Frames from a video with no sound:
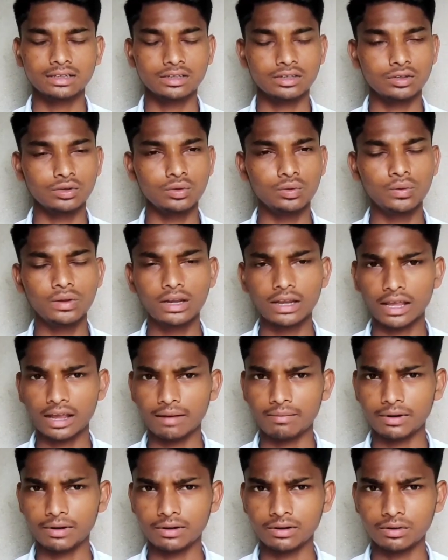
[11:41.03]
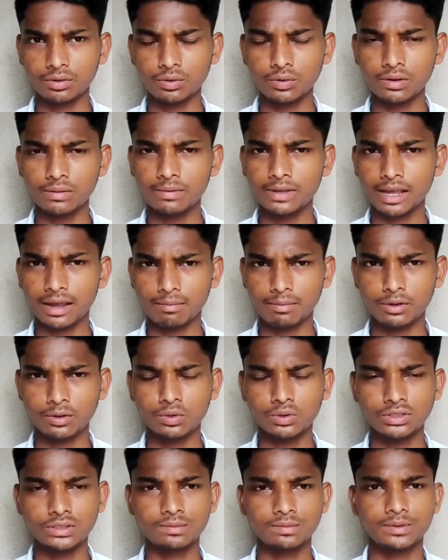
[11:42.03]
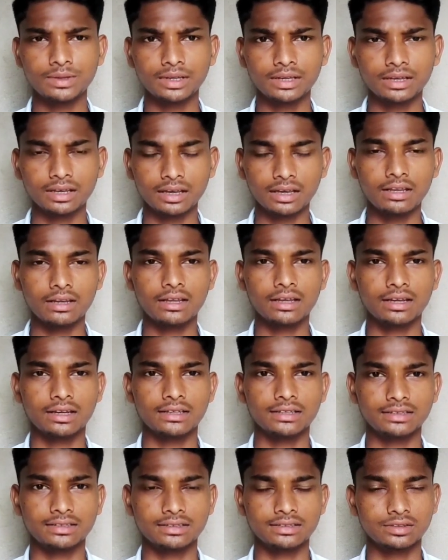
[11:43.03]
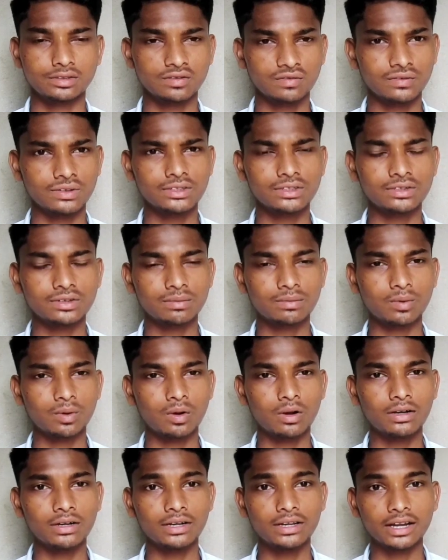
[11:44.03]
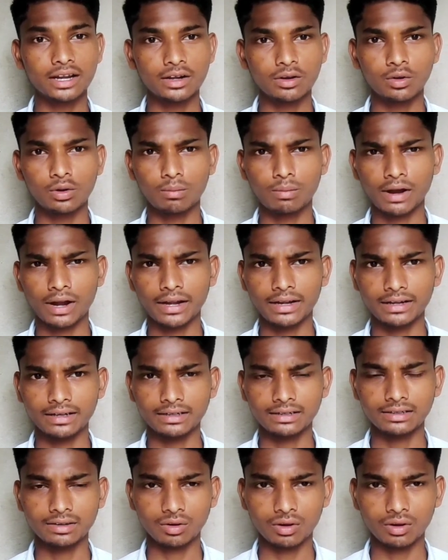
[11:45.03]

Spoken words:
you will be able to speak in English. So first of all, train your mind.